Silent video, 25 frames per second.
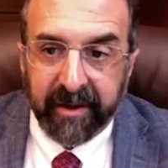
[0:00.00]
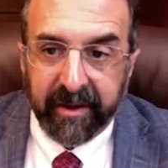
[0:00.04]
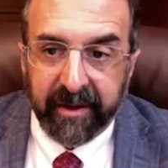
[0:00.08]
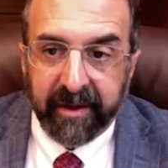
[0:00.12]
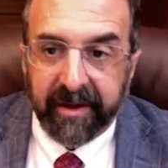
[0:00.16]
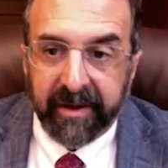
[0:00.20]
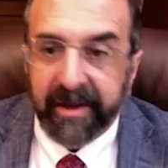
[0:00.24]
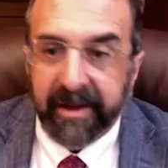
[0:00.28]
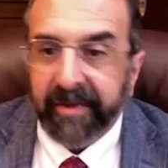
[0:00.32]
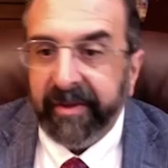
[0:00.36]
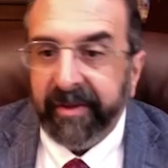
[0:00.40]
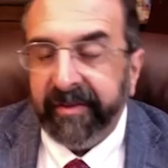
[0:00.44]

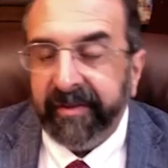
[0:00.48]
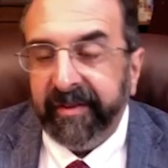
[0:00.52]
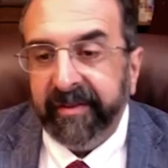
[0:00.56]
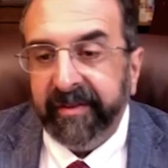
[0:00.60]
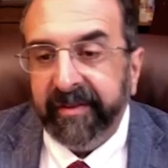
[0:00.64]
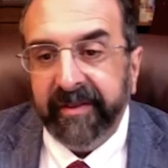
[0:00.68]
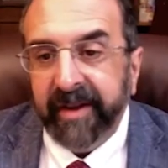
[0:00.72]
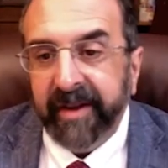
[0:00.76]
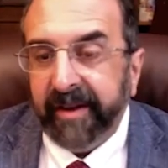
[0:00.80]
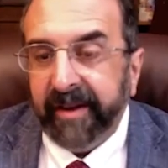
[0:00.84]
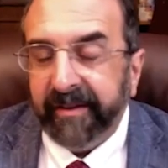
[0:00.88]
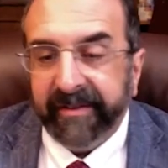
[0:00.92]
Now, this is
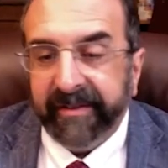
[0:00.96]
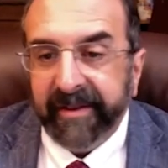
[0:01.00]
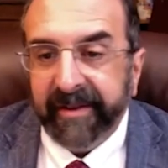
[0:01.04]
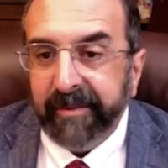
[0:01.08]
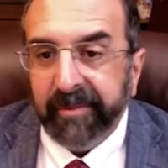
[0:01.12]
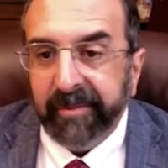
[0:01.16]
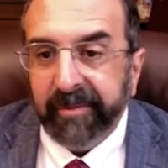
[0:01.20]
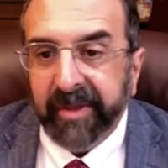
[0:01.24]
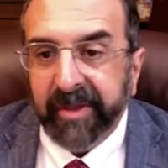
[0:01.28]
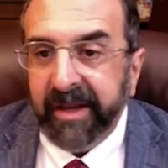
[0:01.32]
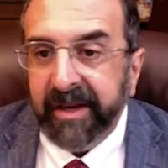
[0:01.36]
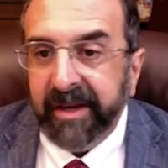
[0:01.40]
not
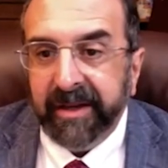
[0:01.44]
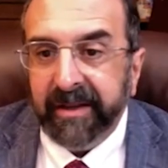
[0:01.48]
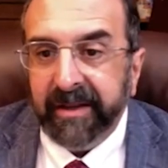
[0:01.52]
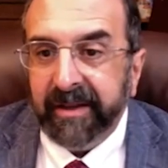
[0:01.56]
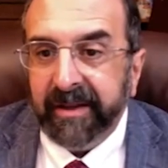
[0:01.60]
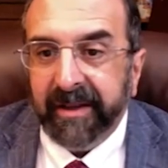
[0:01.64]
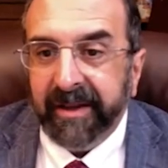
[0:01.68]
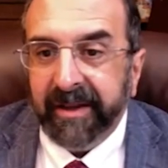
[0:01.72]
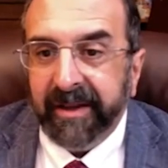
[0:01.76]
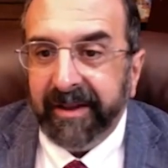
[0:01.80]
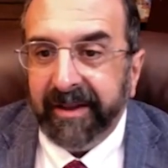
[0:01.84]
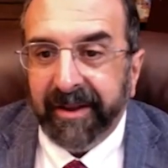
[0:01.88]
something
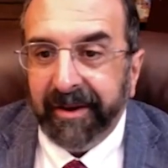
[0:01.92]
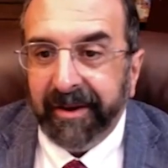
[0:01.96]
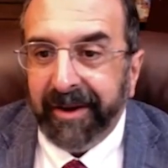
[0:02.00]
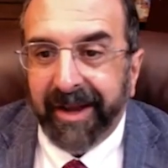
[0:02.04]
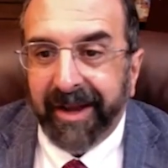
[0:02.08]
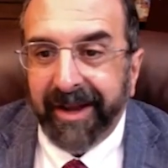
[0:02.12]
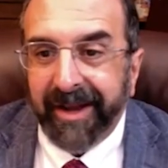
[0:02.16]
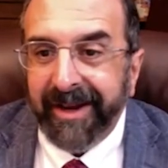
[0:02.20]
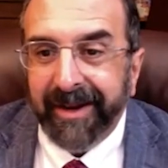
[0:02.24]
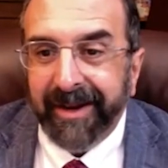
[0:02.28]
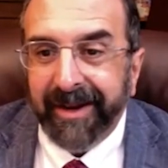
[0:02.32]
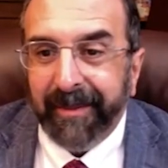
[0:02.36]
that they're
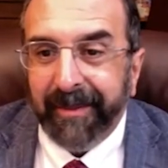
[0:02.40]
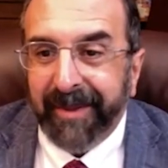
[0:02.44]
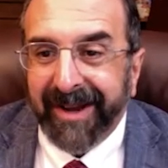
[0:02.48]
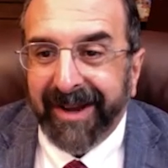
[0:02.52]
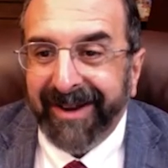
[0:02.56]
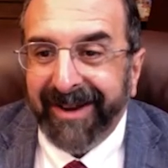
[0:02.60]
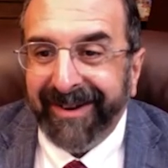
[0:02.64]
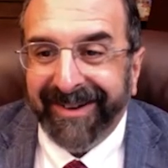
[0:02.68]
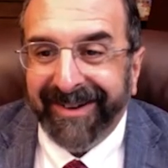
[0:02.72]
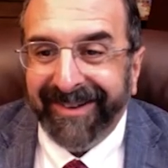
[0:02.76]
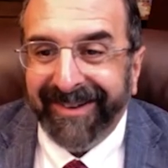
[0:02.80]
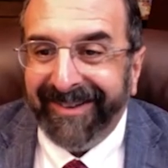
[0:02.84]
lying
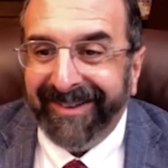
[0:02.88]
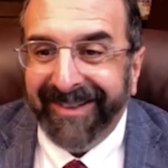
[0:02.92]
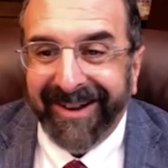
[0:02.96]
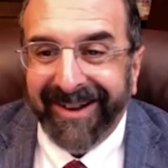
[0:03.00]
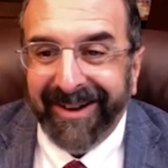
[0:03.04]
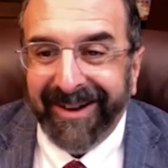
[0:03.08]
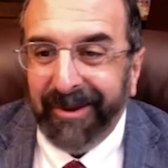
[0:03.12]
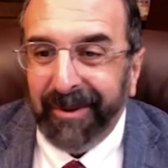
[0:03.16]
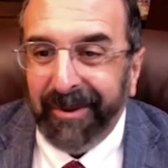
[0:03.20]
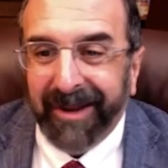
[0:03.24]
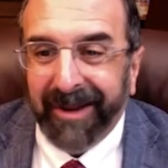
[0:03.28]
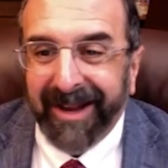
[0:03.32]
about because they
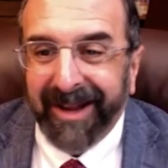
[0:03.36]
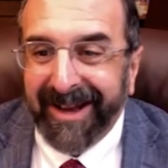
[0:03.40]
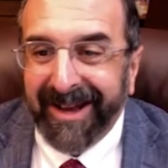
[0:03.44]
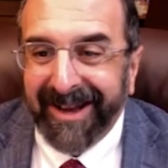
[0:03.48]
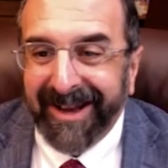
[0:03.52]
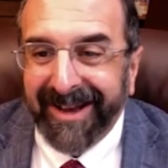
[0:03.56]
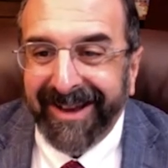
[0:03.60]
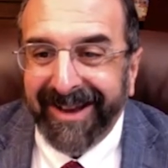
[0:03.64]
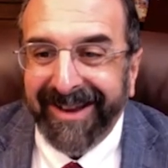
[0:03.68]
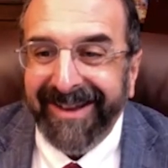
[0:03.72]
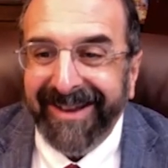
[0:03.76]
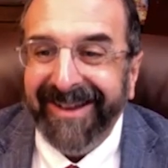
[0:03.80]
don't
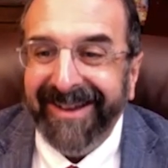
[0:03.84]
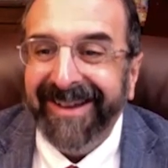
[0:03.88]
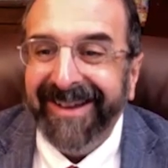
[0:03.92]
lie